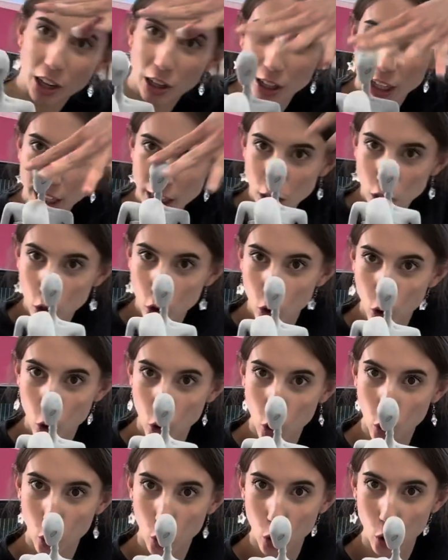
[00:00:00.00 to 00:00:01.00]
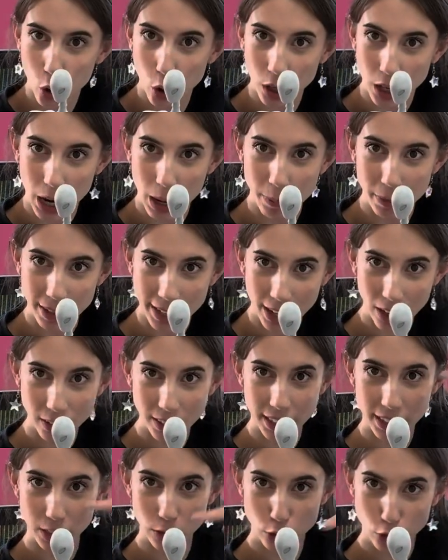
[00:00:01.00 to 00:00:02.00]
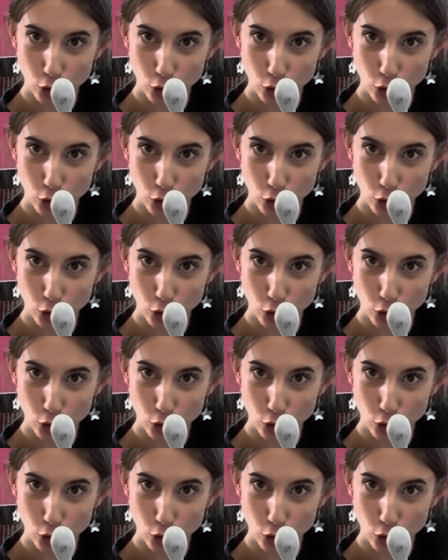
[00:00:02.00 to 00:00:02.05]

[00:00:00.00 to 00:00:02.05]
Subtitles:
like coming out like.